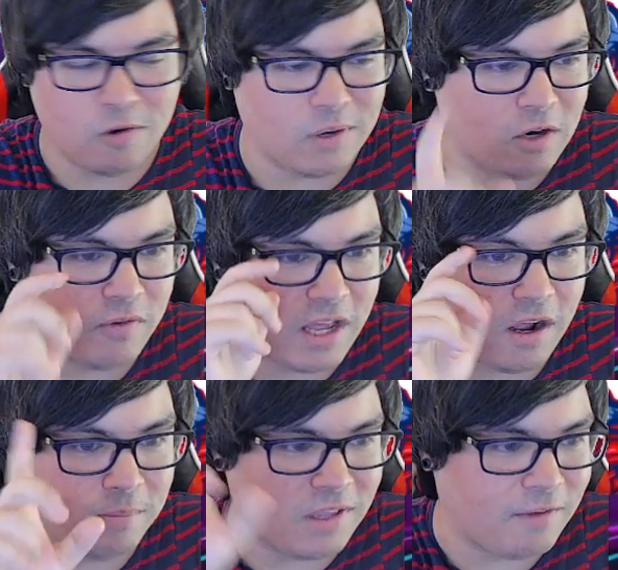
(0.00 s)
know, get over that
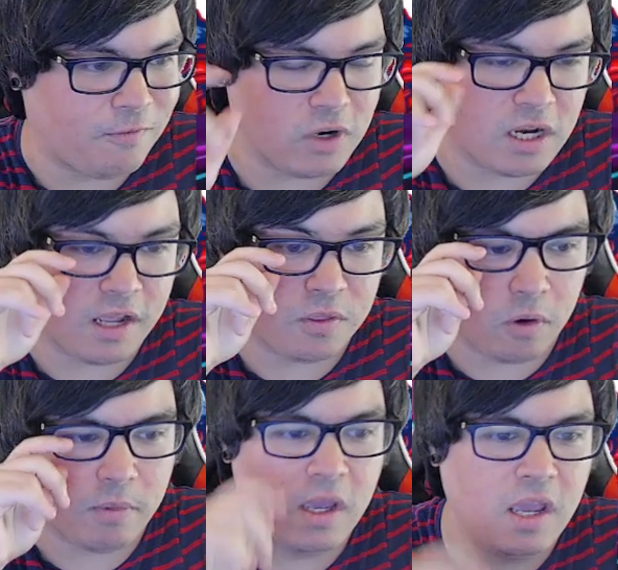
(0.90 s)
hump to that 49th
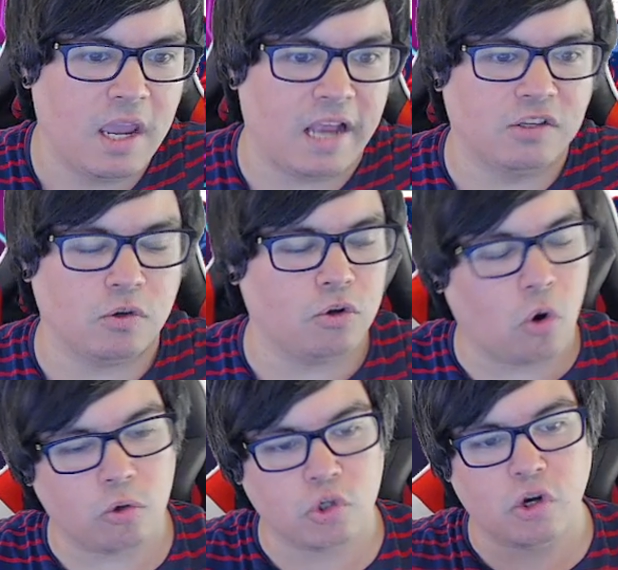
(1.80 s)
orb. And so your
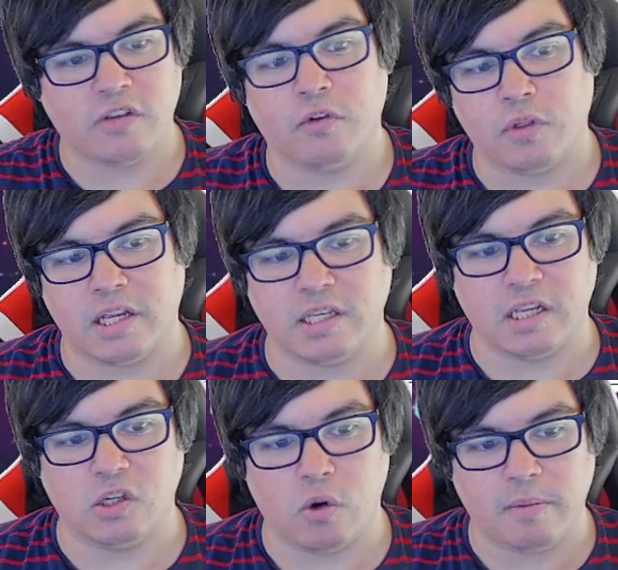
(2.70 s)
total shards for this
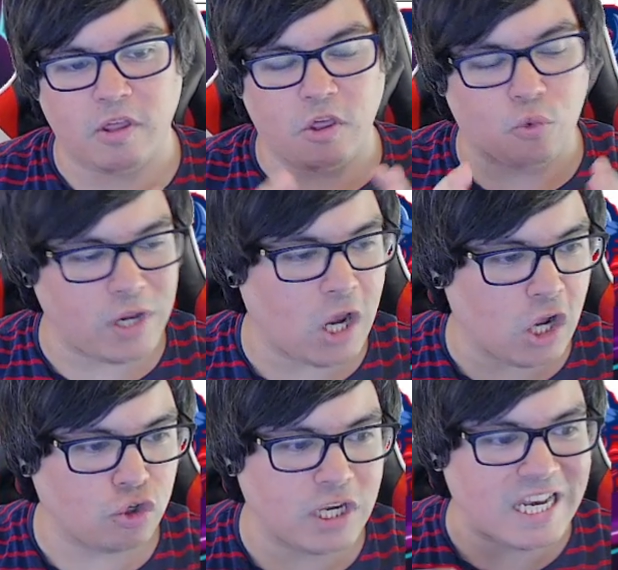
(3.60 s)
is going to be
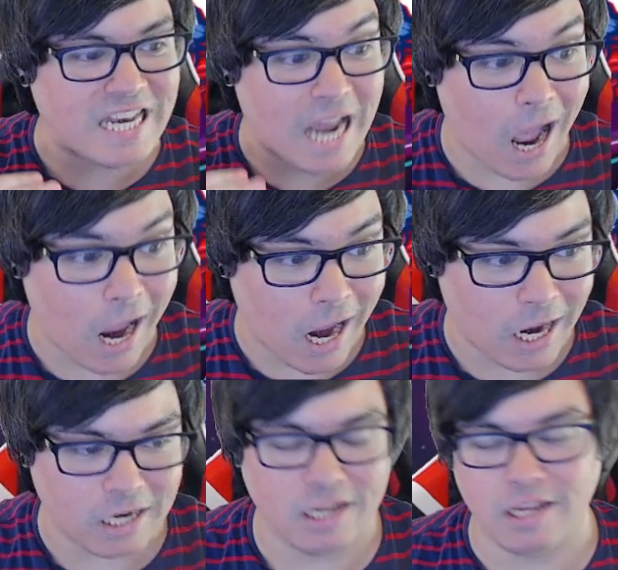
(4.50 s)

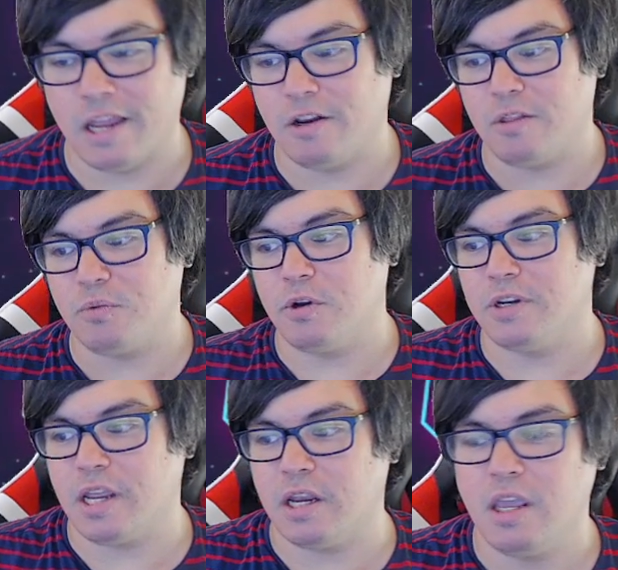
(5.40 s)
309. Yeah, not
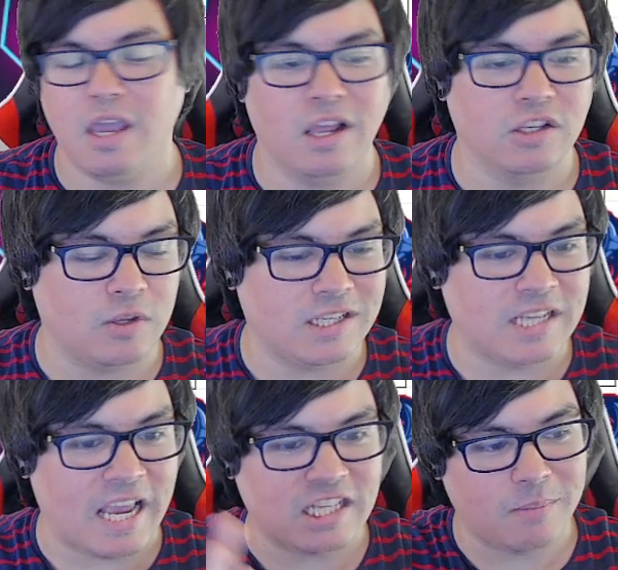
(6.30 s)
310. So this is
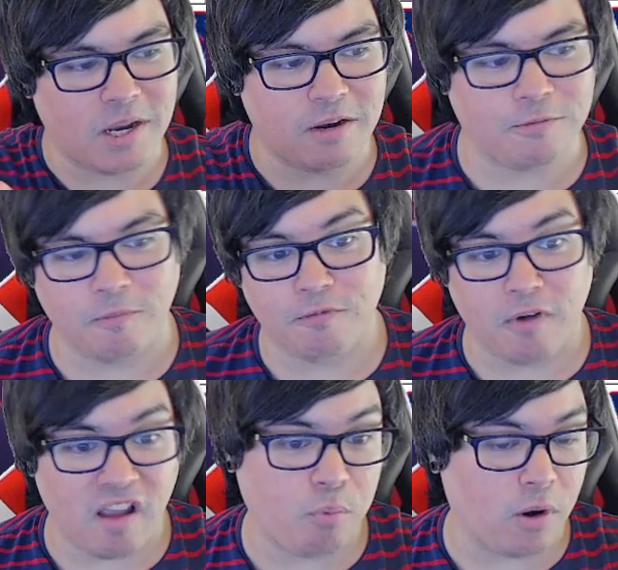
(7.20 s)
estimated from
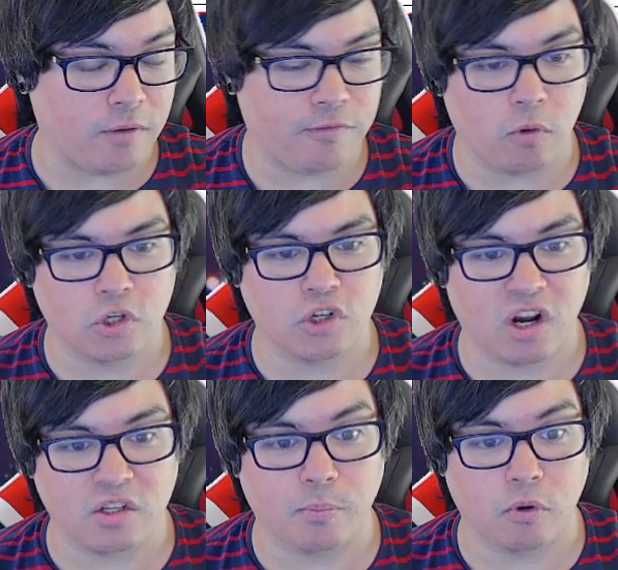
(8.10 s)
5.4
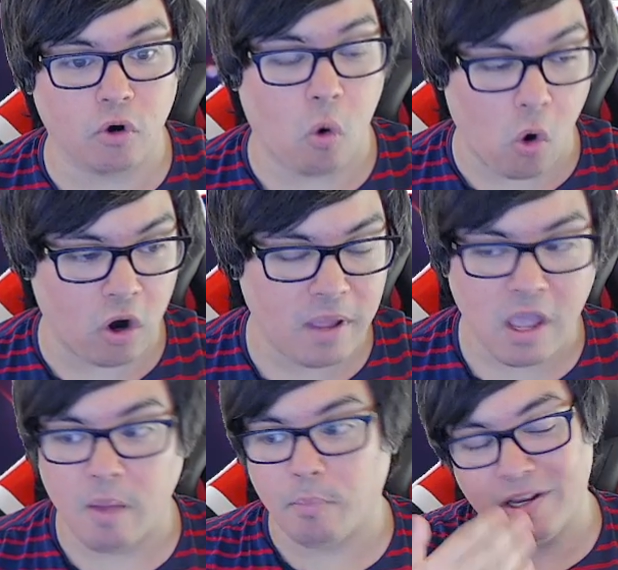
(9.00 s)
shards per orb,
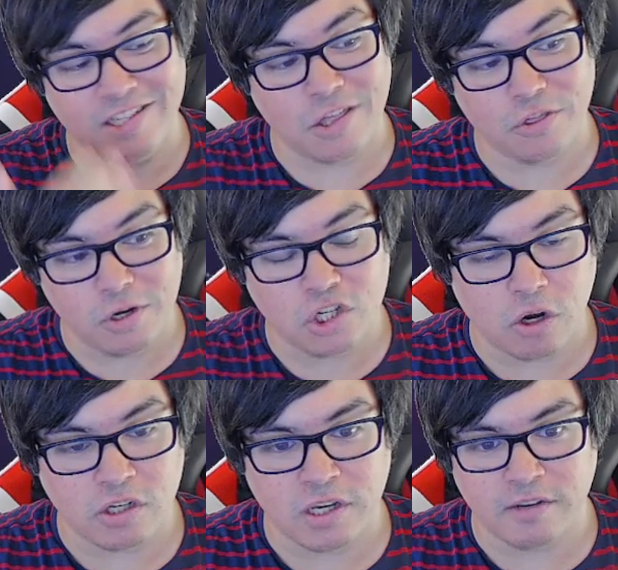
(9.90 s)
plus the 30
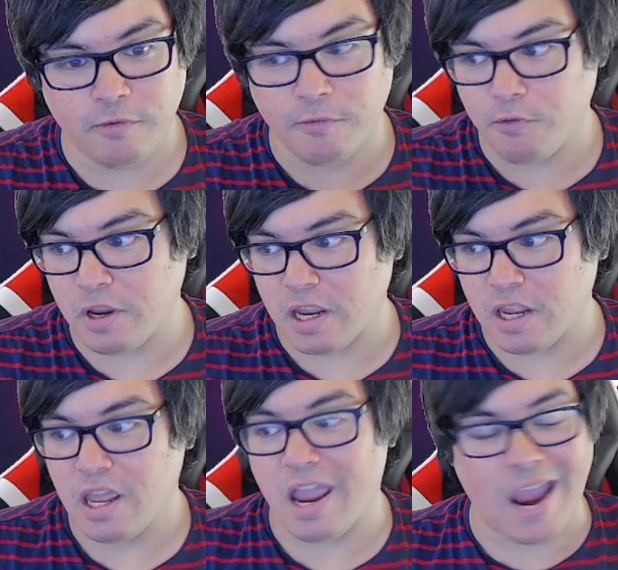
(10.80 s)
shards you get for free,
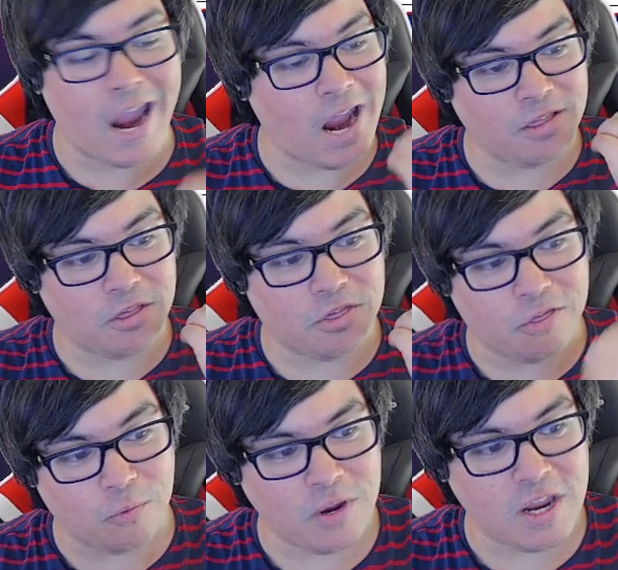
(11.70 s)
and the
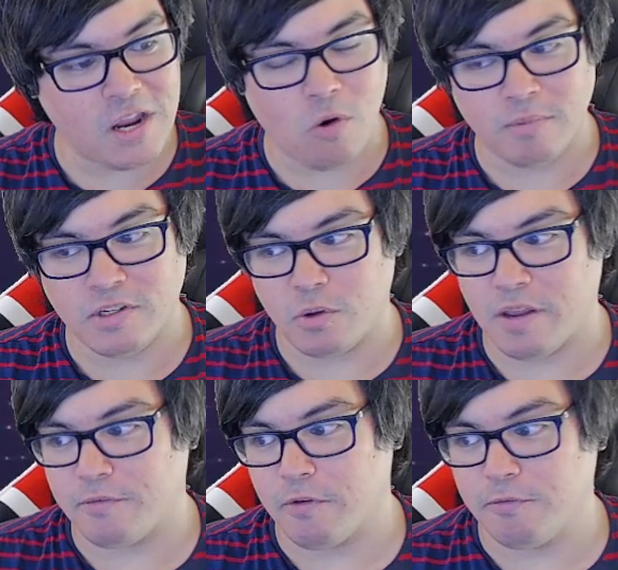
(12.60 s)
three orbs that you
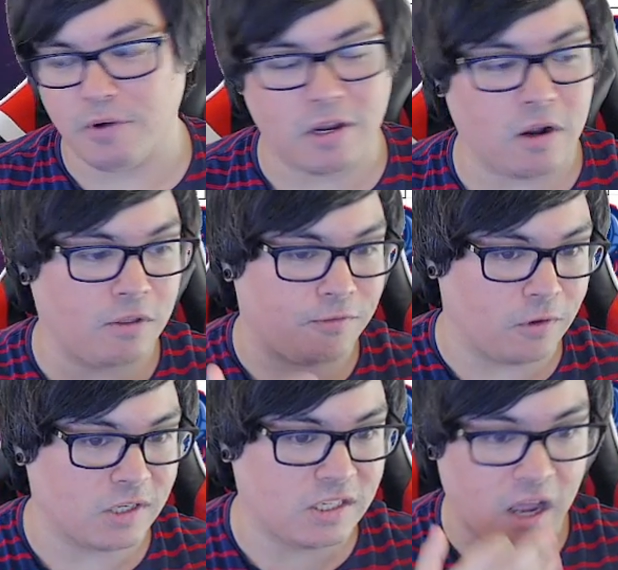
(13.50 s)
get for free on the
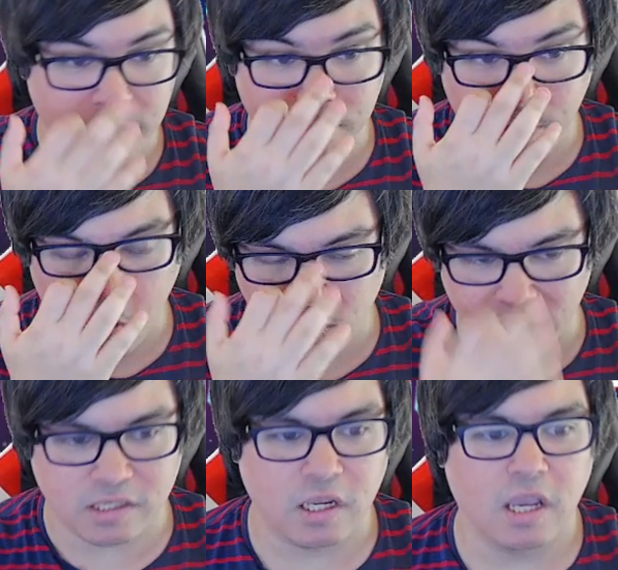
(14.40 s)
first time
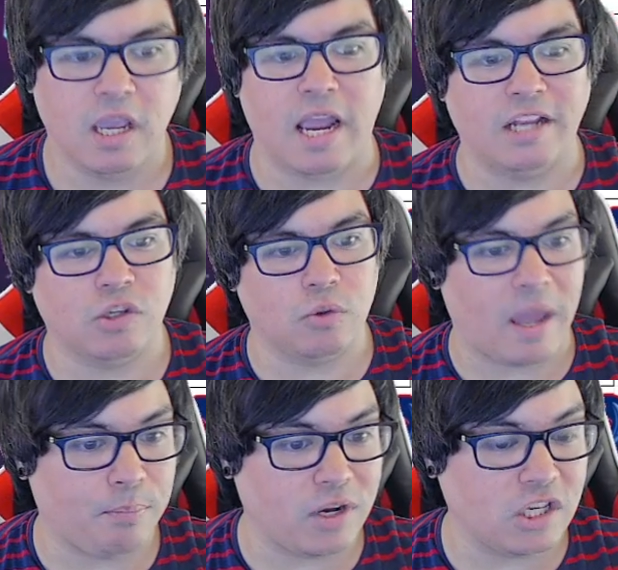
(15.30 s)
bonus. And so
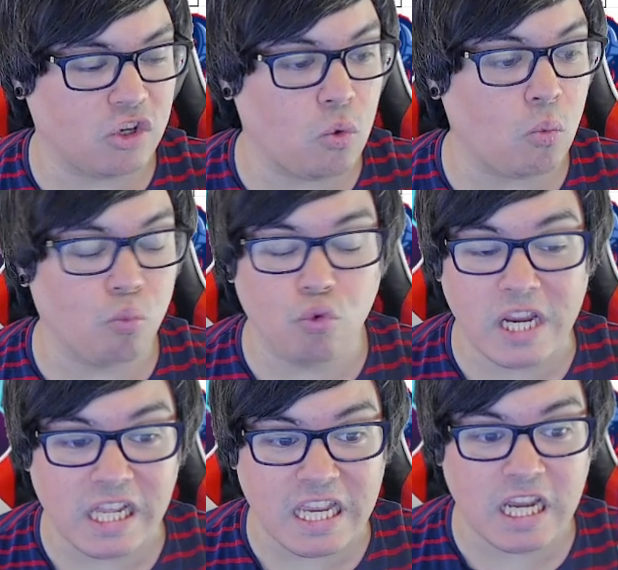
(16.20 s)
that brings you
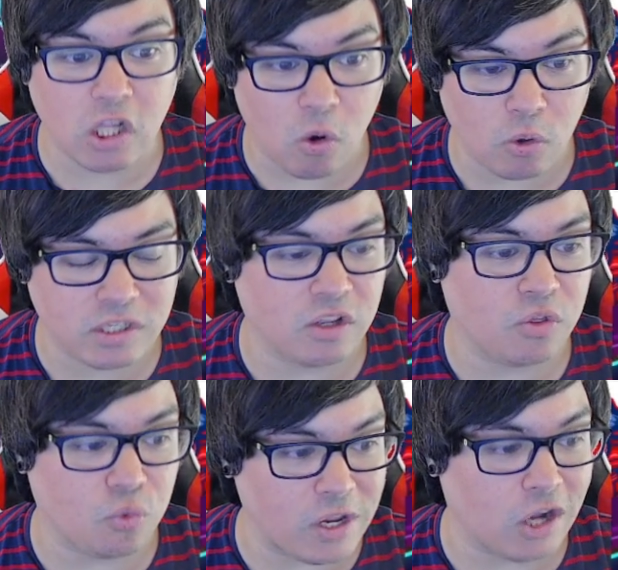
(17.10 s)
really close to
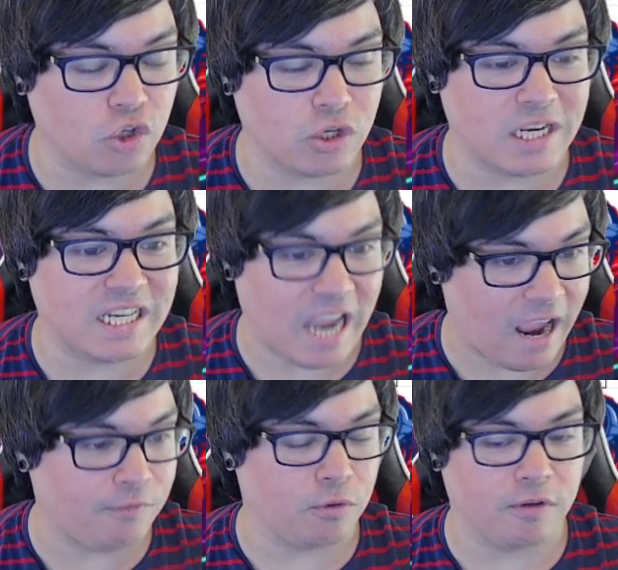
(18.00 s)

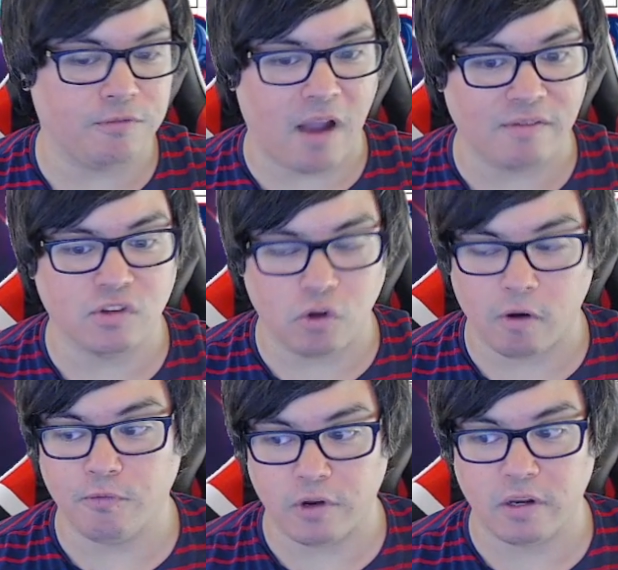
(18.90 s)
310 for for the five
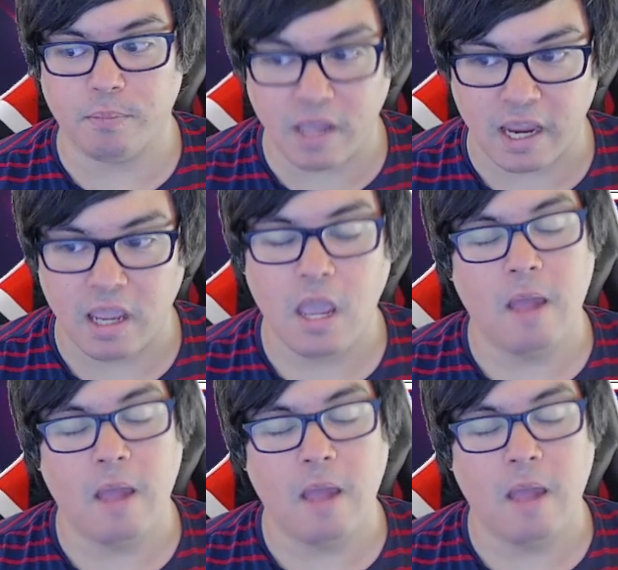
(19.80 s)
star free to play.